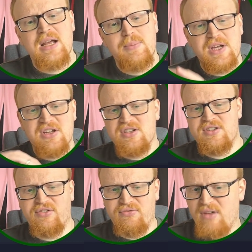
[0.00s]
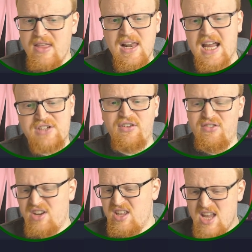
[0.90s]
because in the last
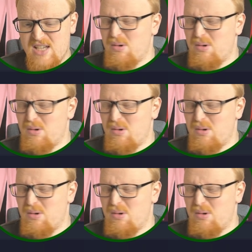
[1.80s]
15 years,